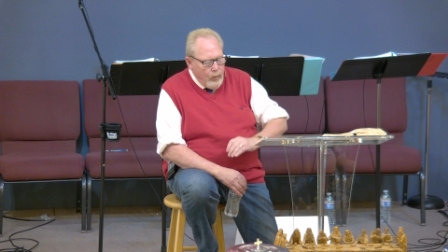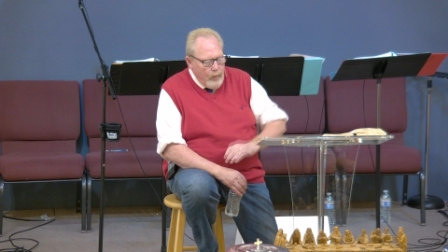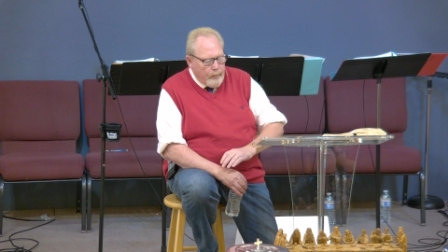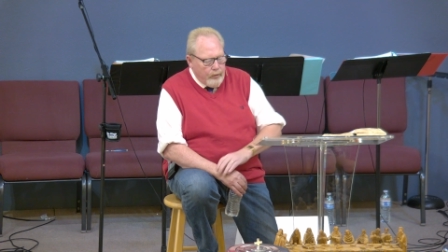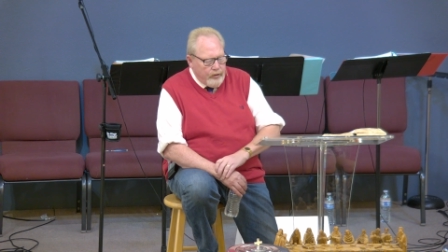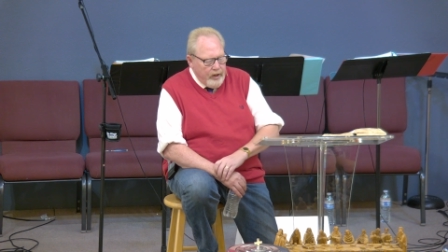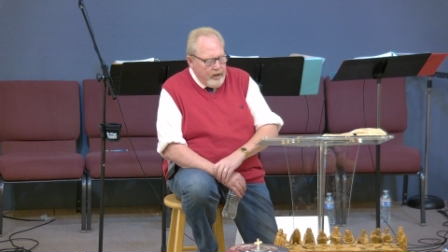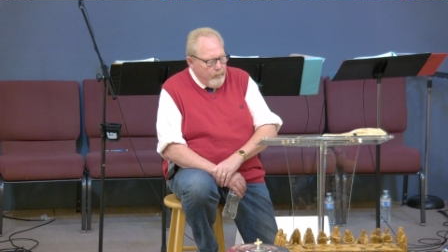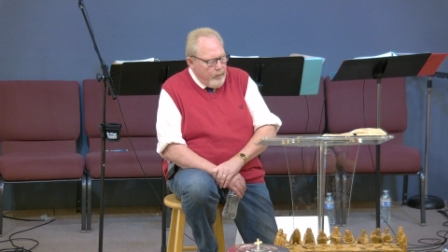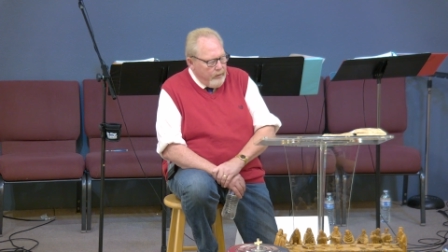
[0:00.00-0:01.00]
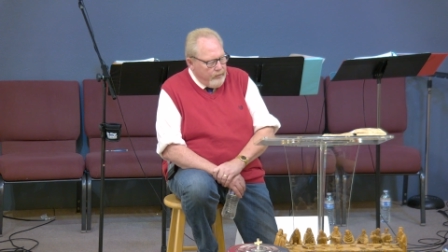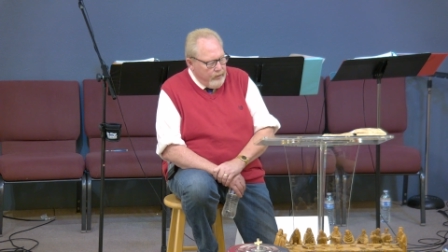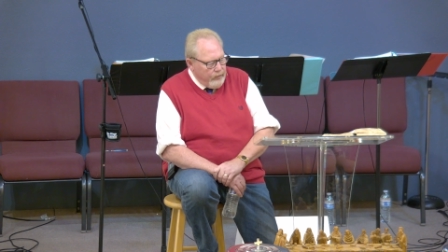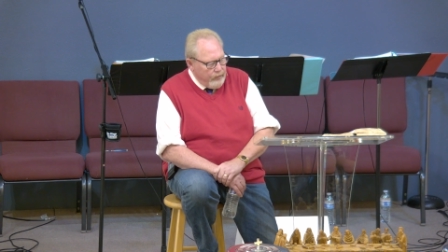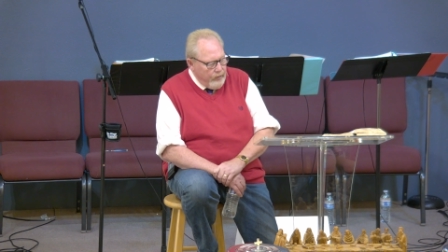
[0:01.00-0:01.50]
we proceed to
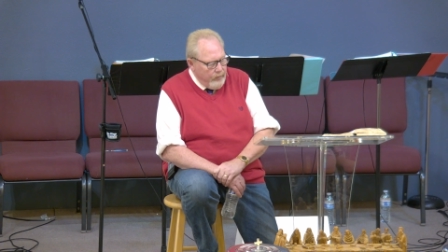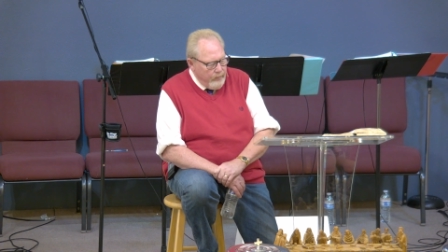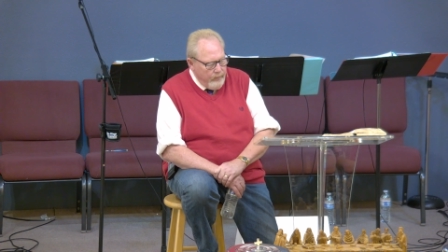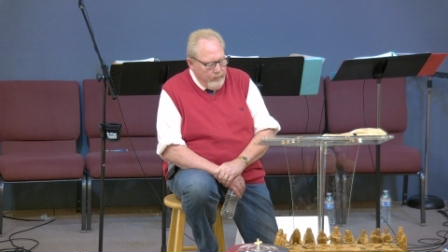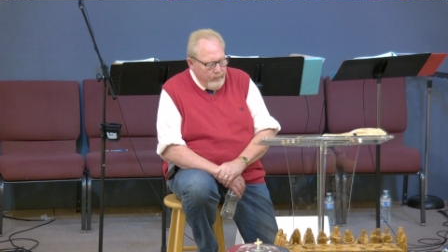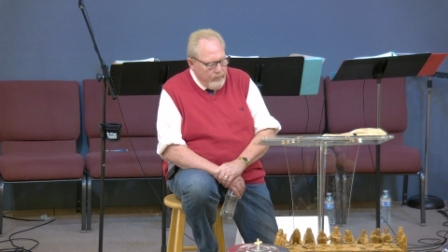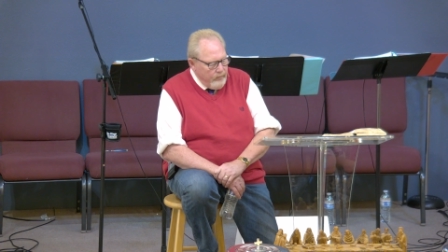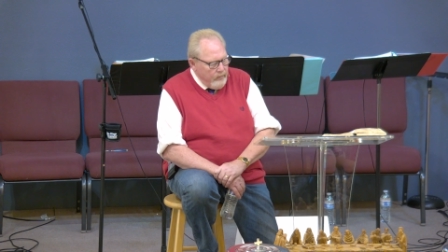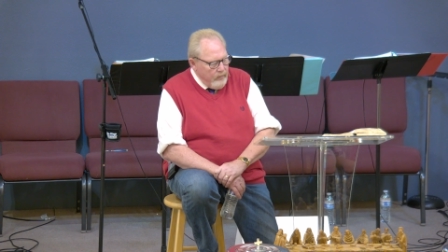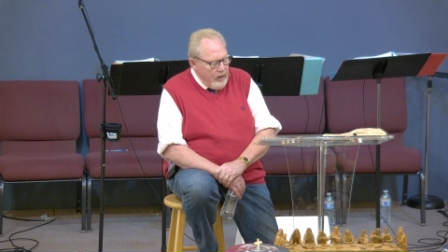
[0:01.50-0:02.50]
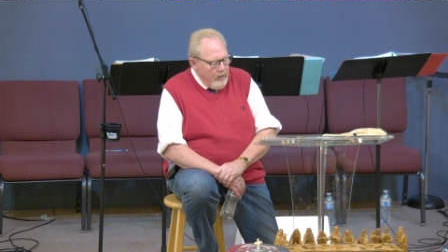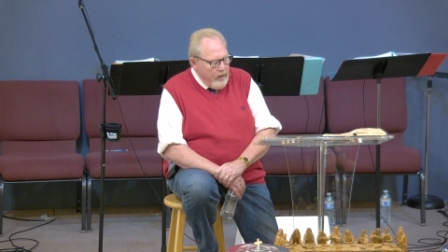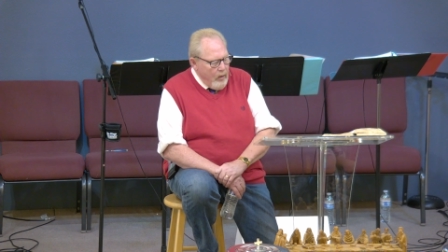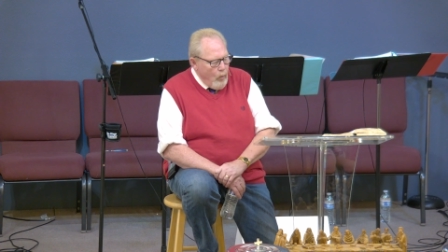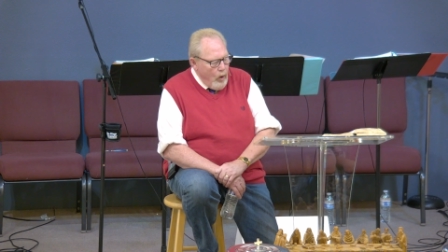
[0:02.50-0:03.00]
business, and
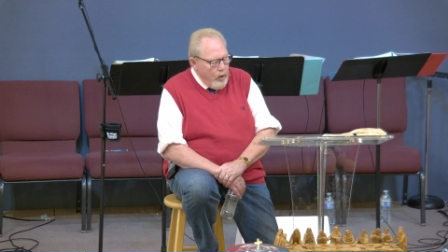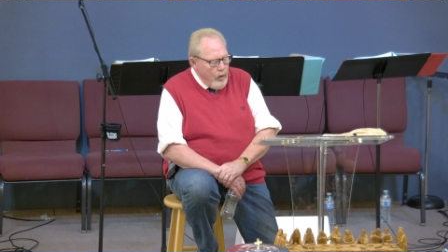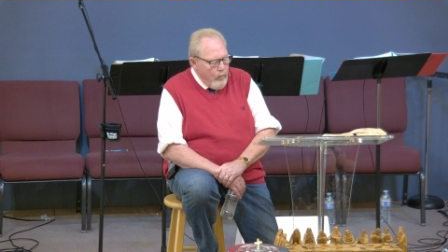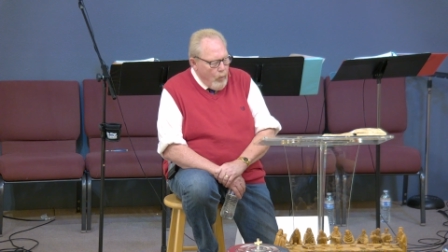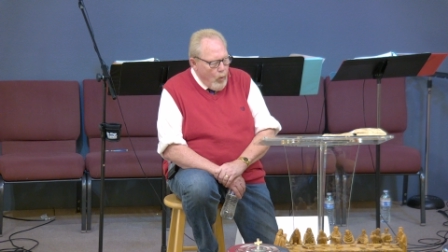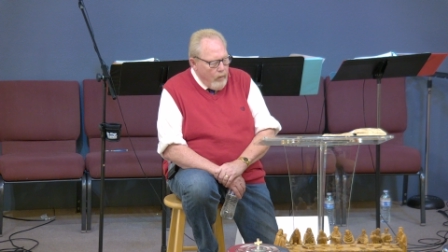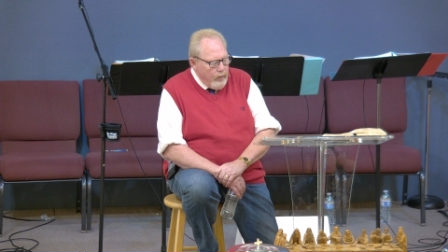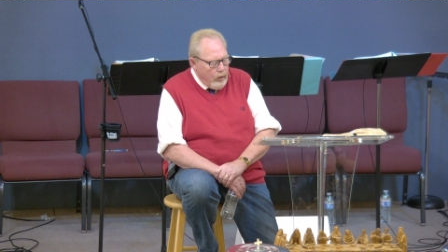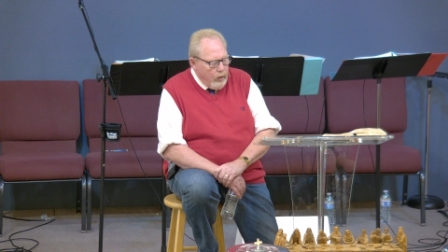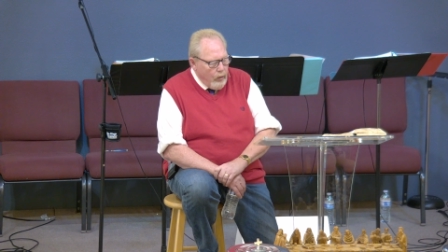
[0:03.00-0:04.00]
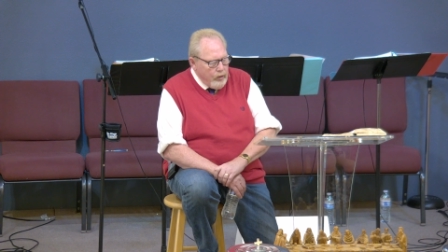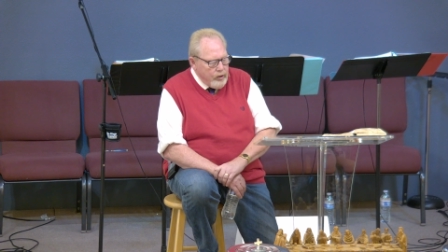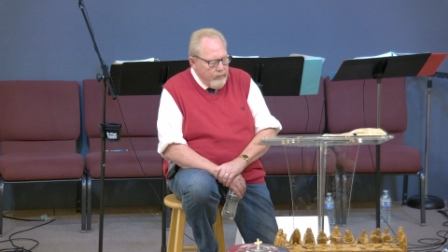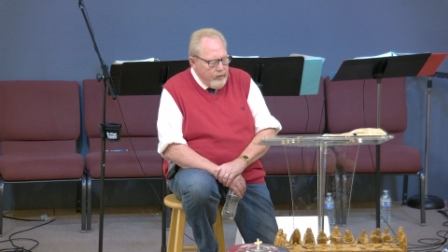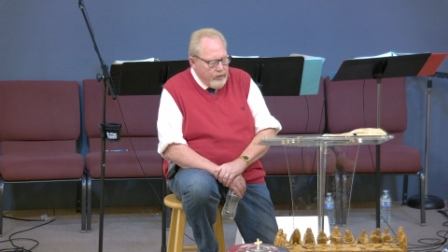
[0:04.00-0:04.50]
that one or more of the
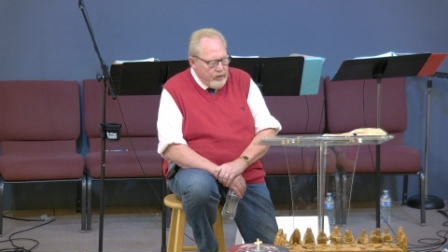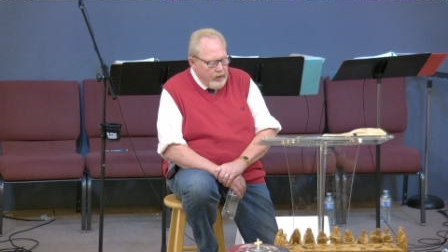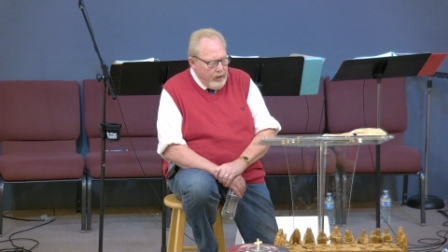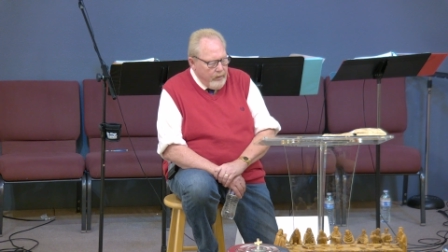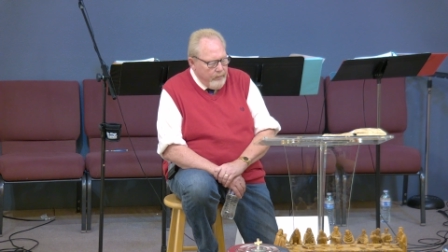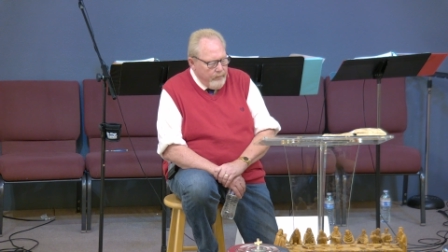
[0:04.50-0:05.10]
clergy of this city